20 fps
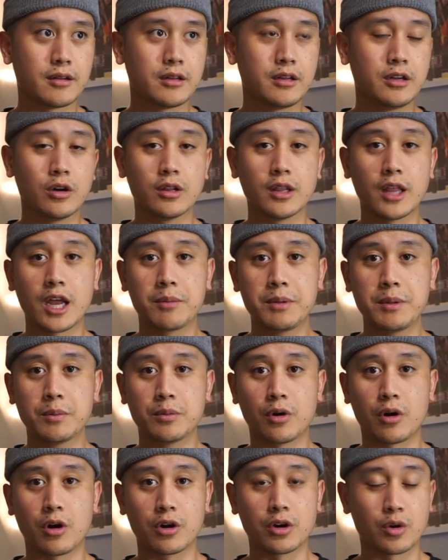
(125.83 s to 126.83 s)
you know, a lot of
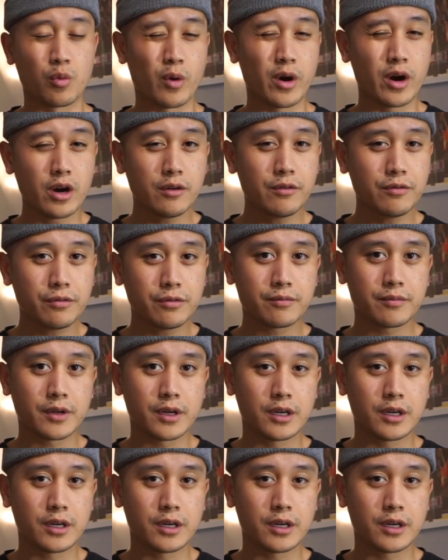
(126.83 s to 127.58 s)
people aren't aware of.